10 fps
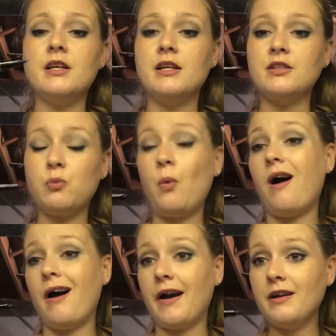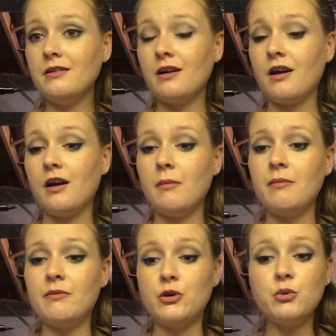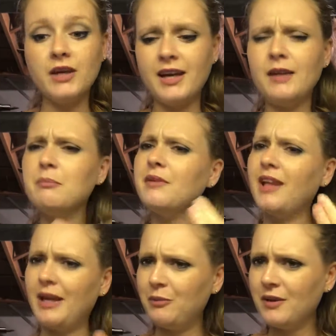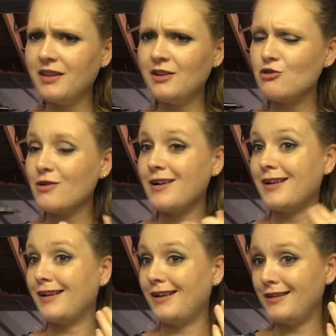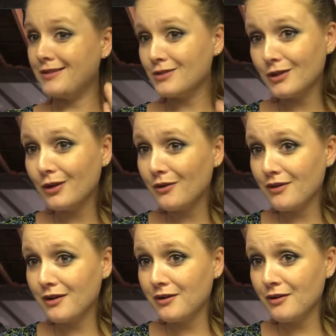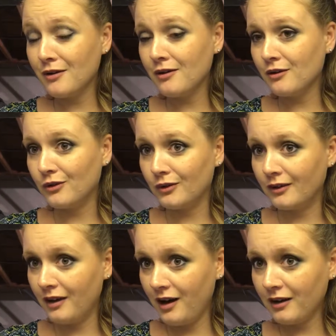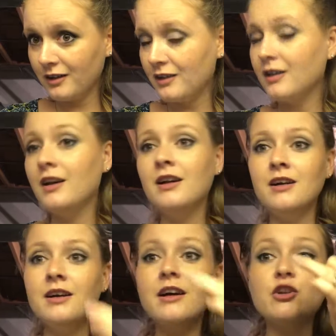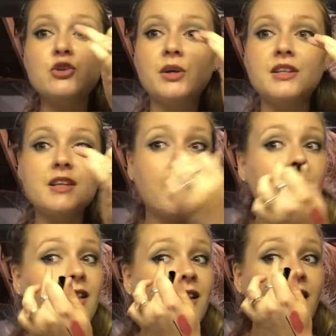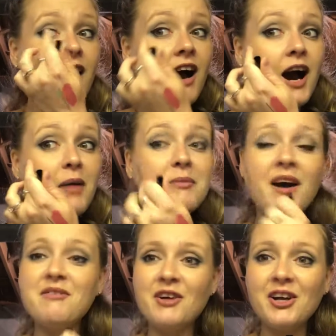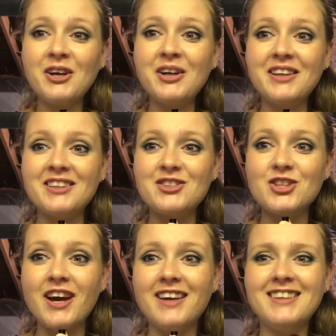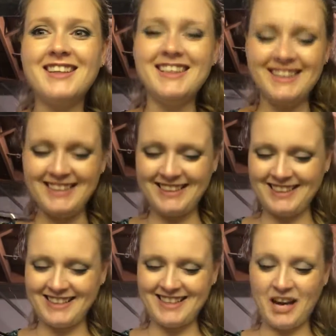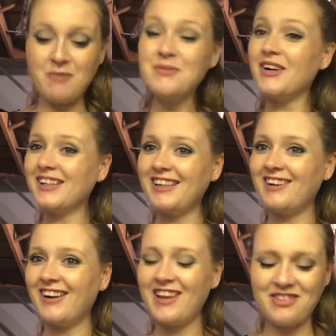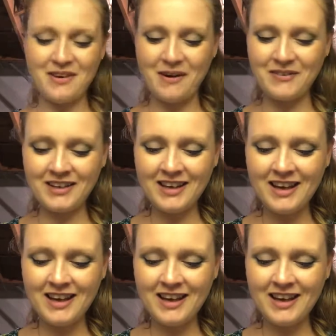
It is wide. You can play with it and try to get it to go thinner. Good luck. As you can tell, I'm not very good at this yet. I'm working on it though.